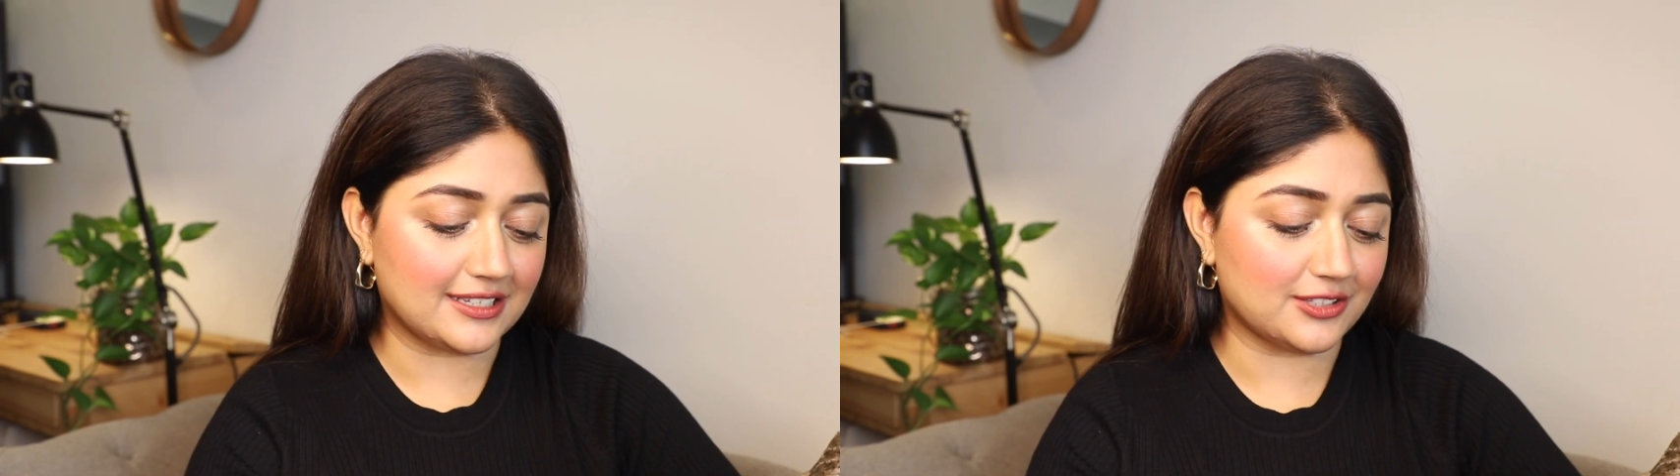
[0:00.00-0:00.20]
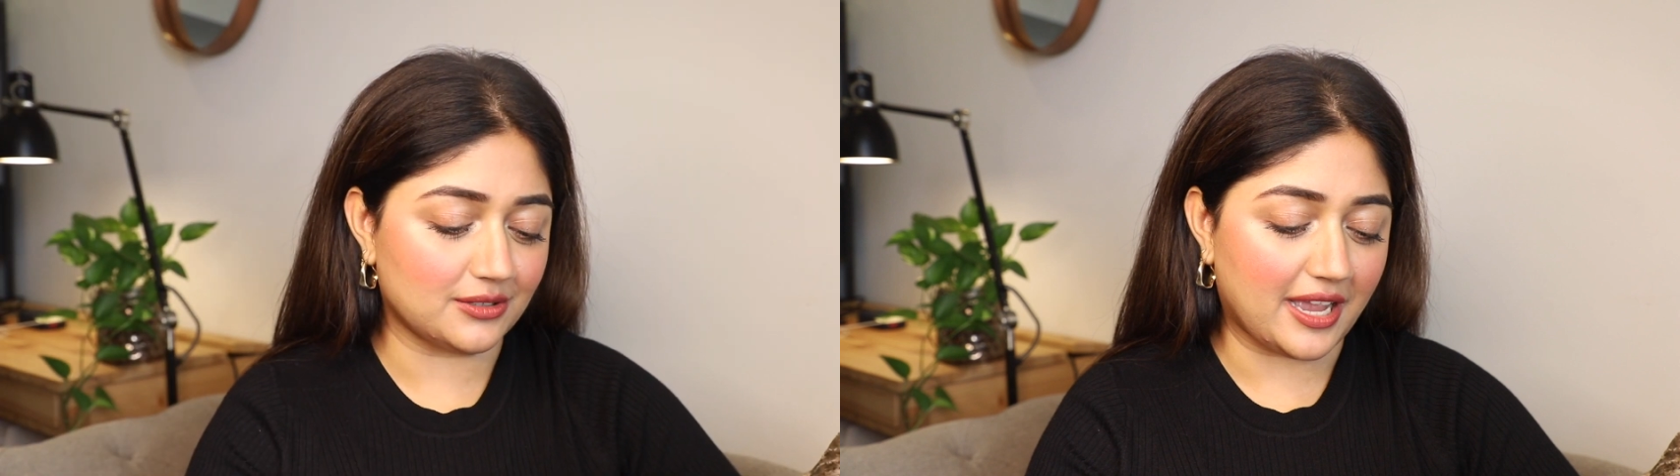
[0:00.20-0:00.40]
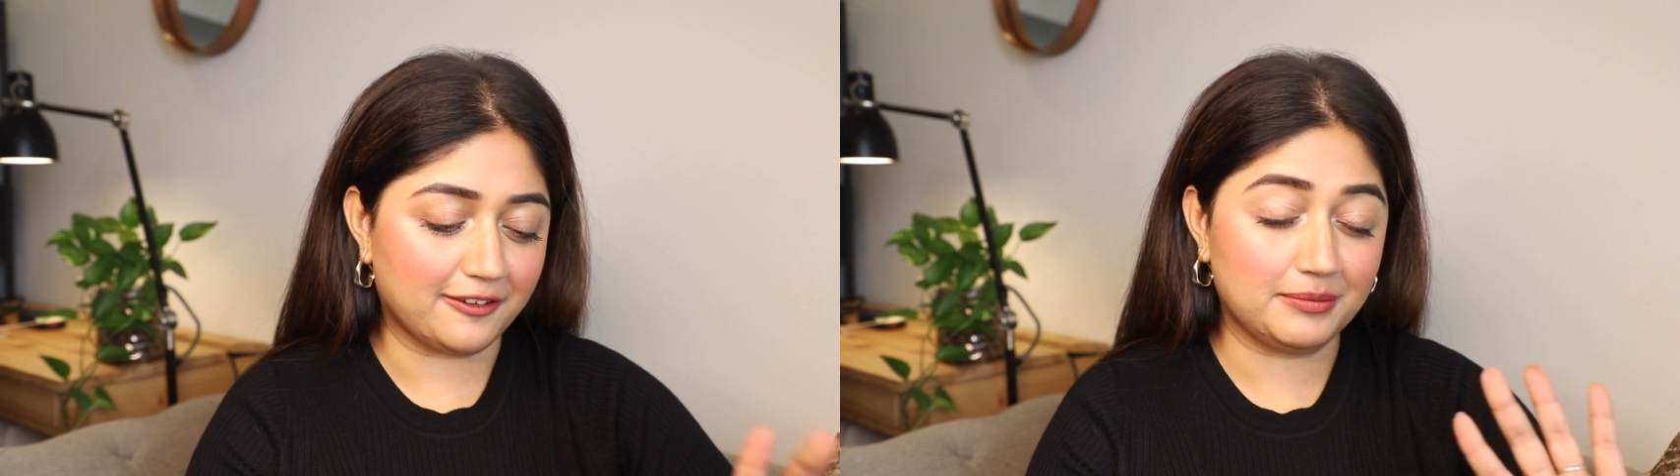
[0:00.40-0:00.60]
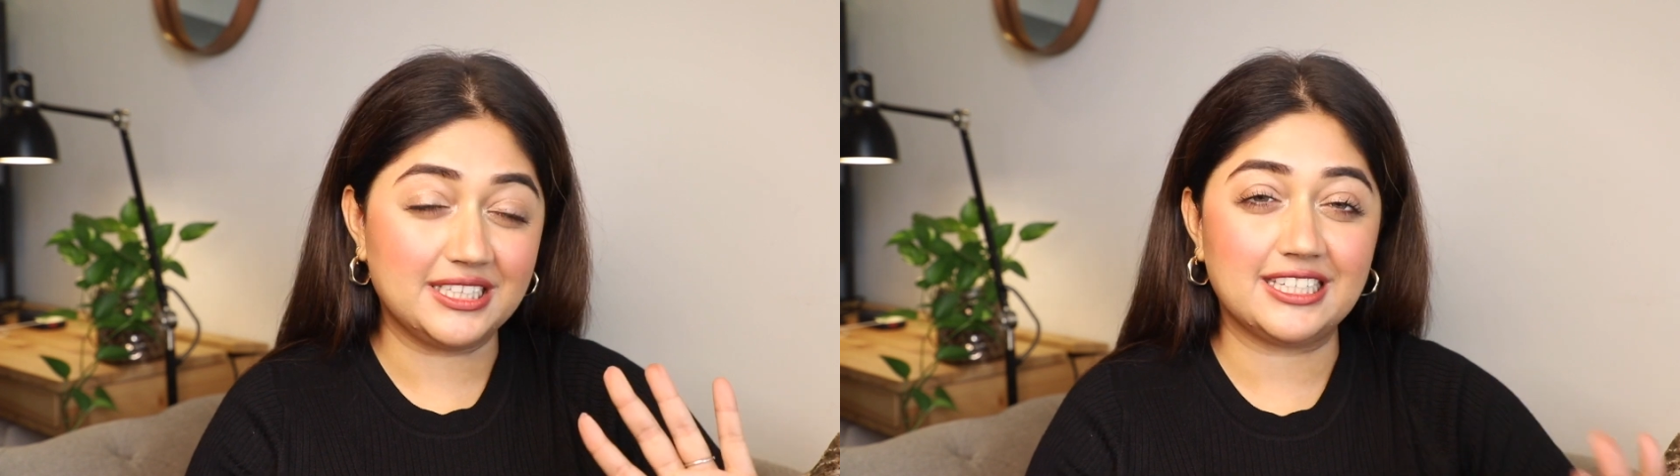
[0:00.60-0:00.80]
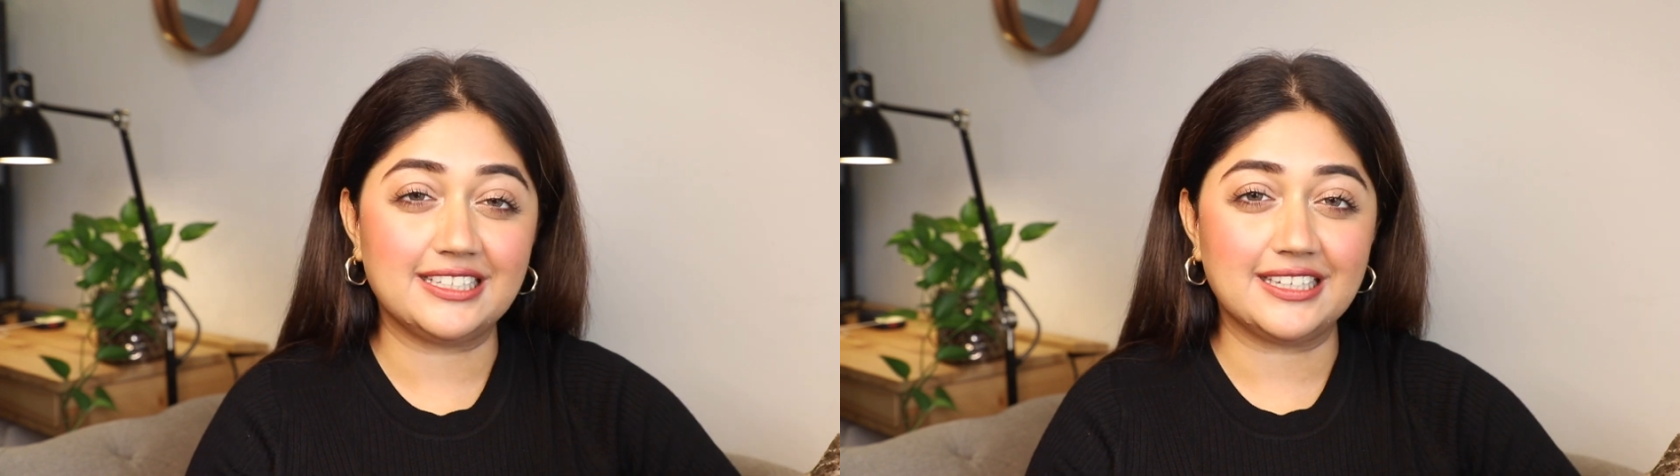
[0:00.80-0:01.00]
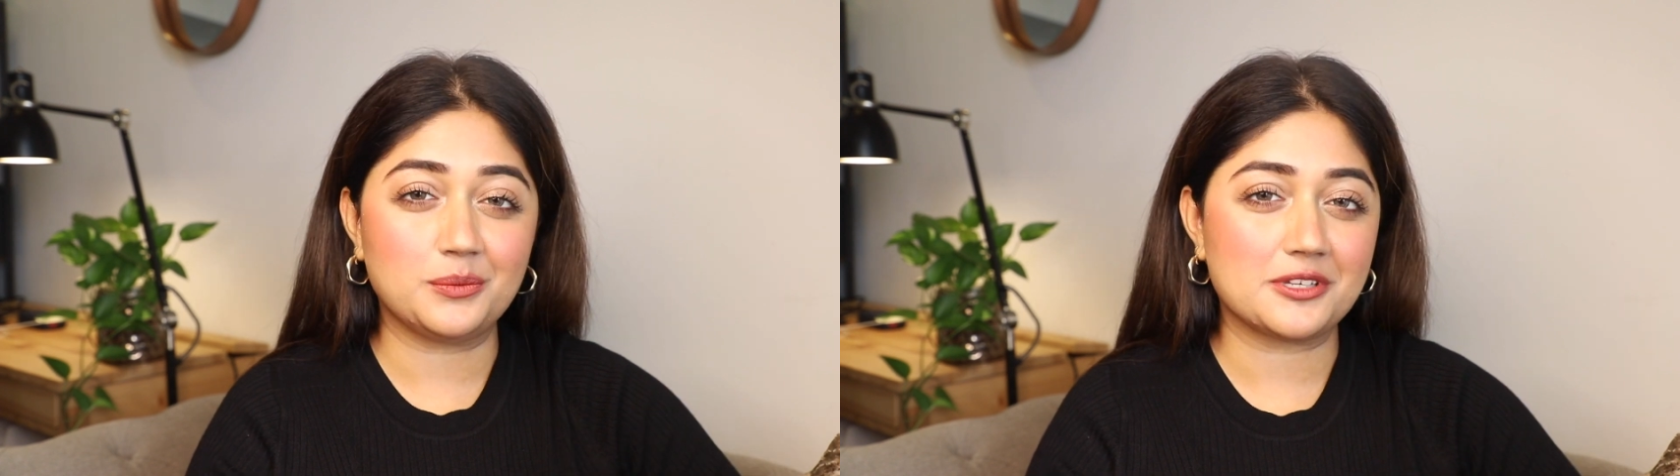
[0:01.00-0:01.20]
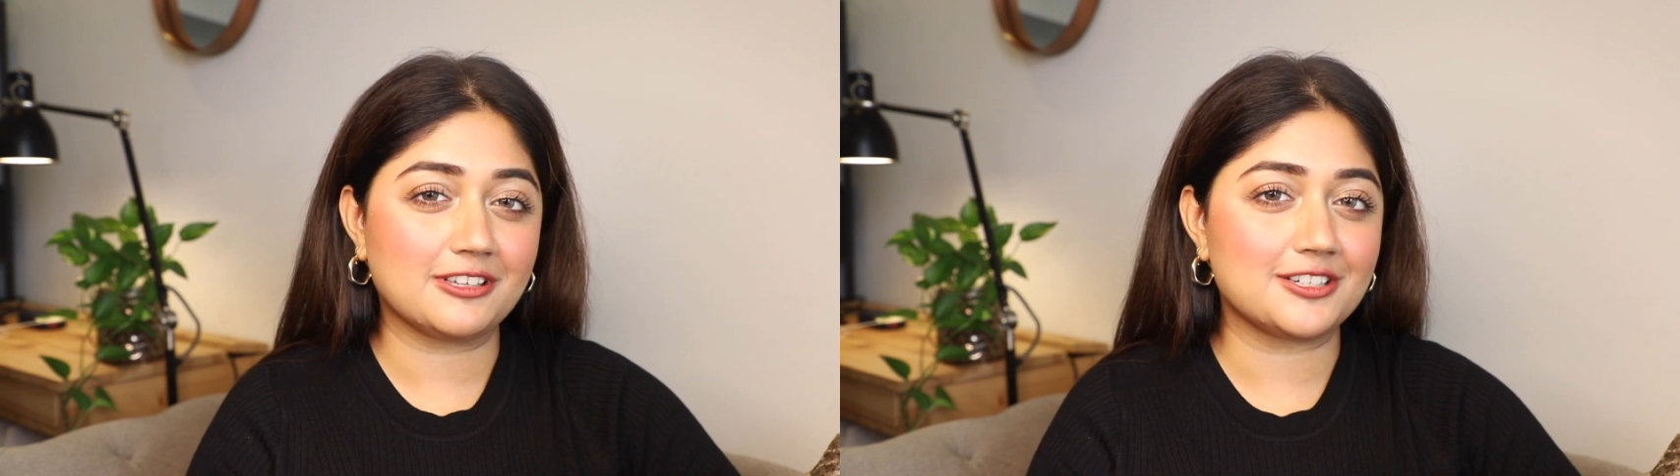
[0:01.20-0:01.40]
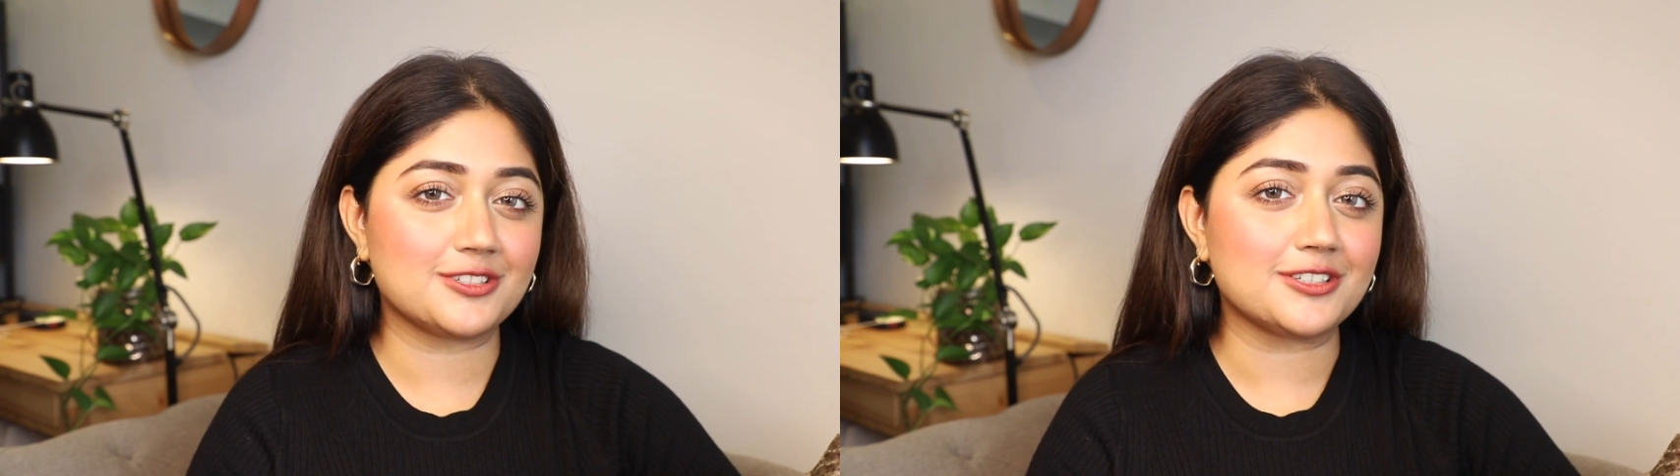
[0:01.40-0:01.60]
So I've been thinking whether
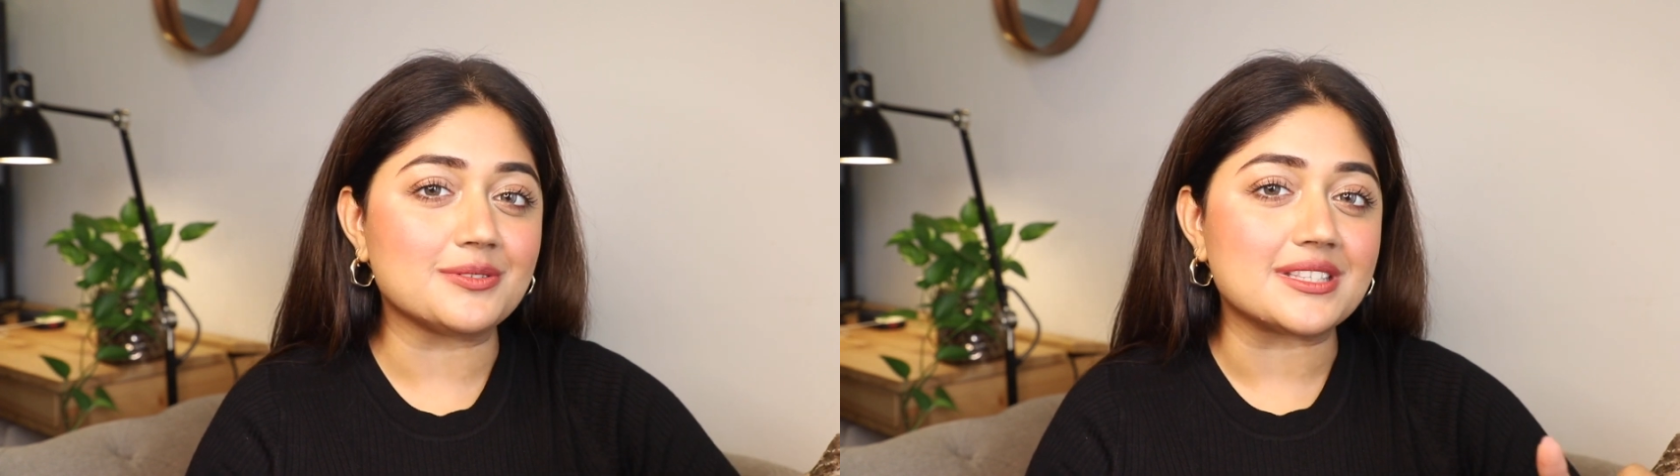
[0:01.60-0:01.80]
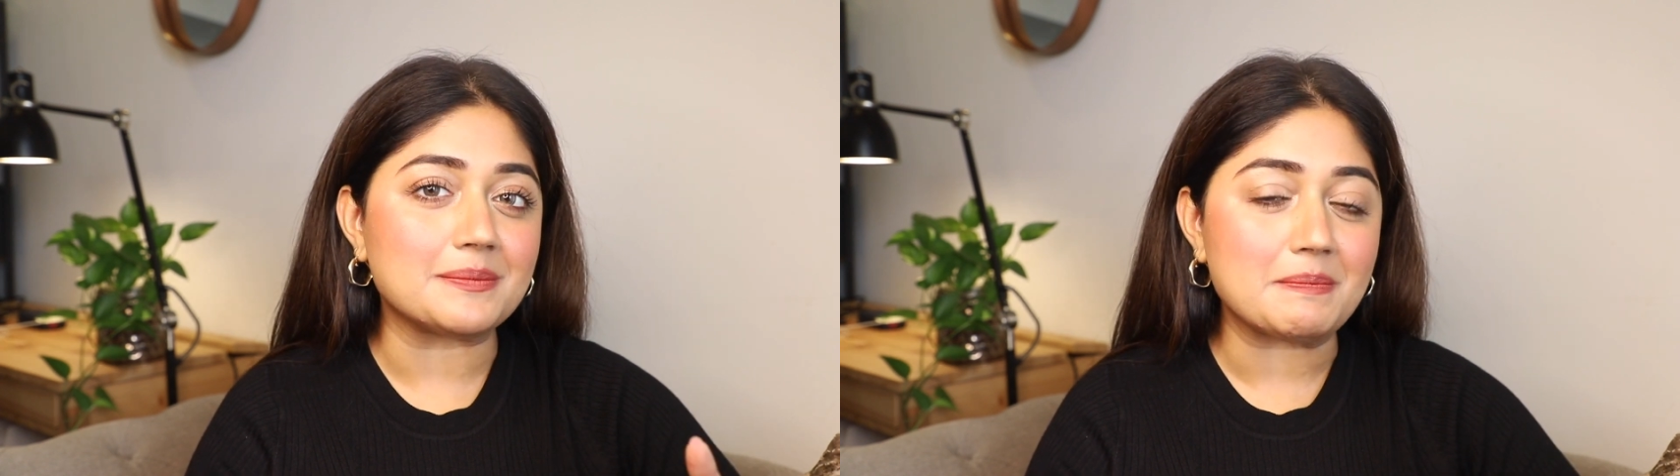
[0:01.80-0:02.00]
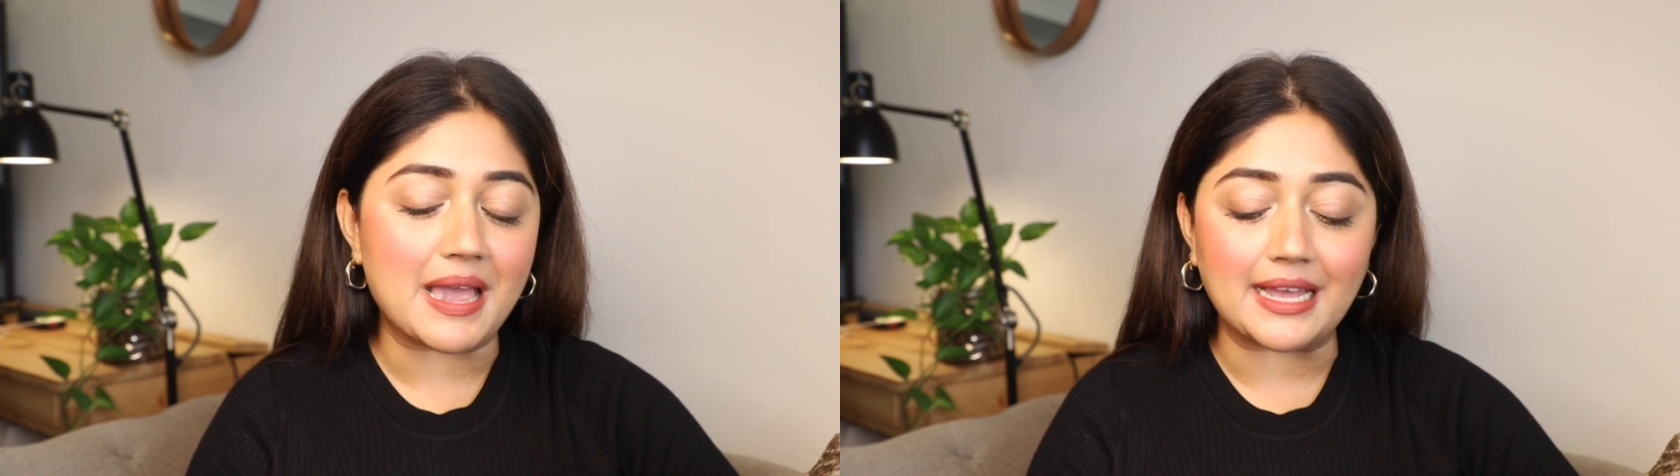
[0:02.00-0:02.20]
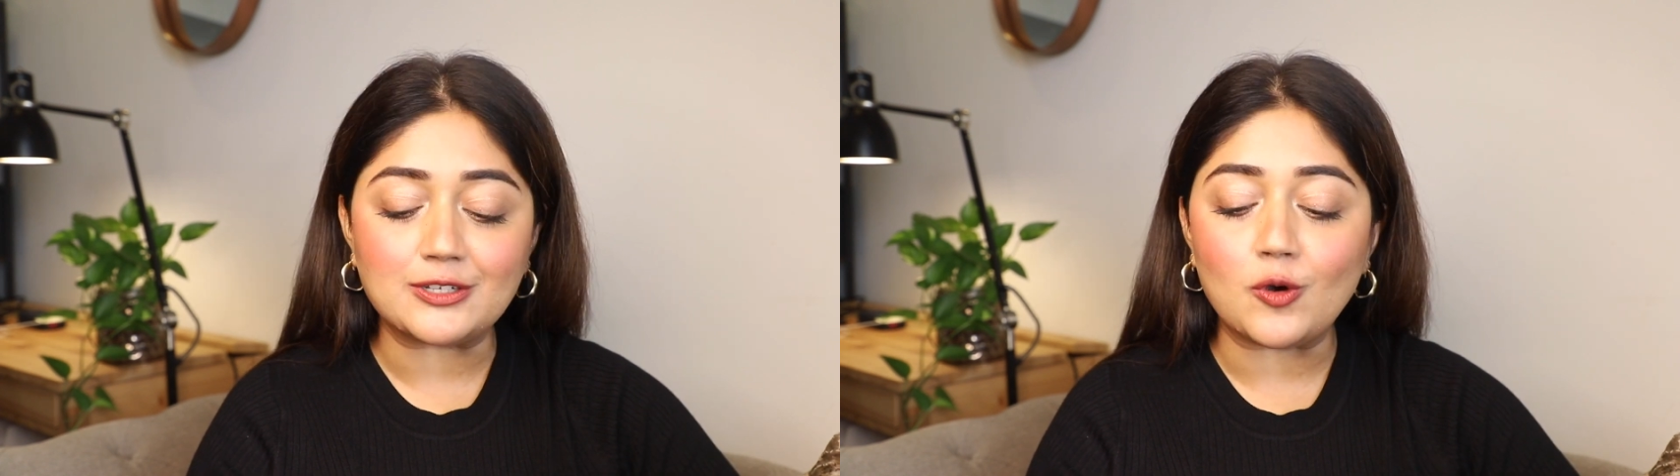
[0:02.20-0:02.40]
I should use the matte